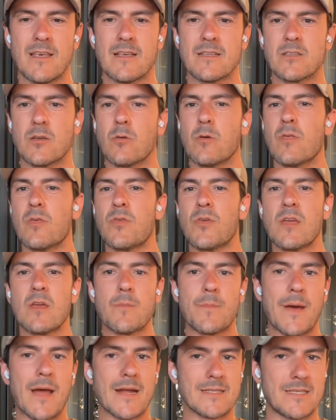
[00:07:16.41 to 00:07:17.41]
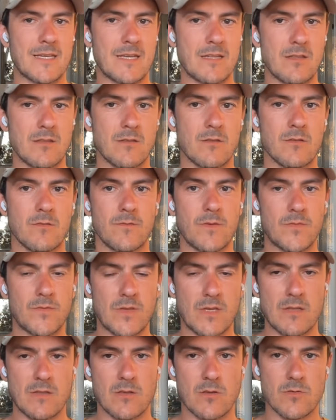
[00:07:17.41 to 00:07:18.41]
So think back 10,
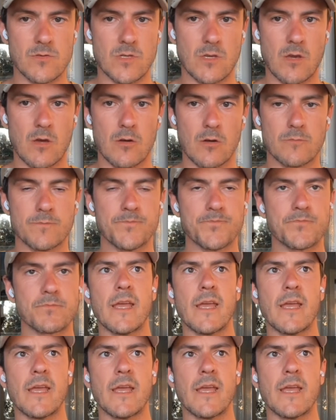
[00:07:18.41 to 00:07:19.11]
15 years ago,